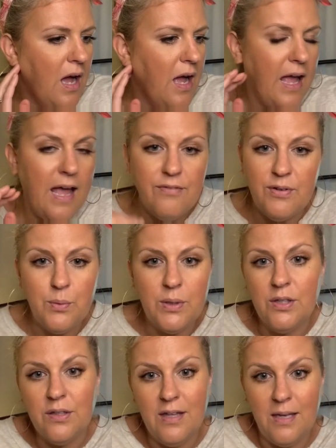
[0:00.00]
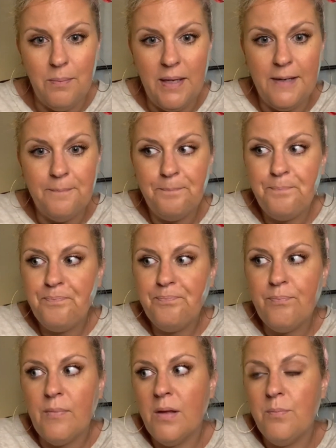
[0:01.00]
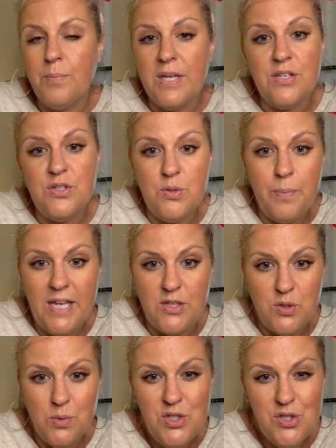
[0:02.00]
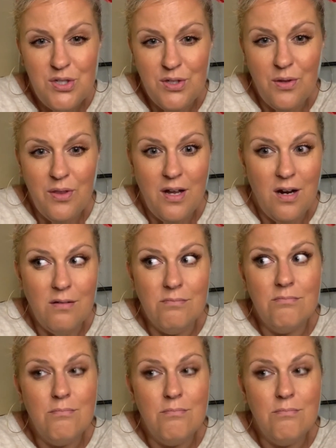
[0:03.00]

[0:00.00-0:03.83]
Everyone looked like me. Because you paid tuition to go there,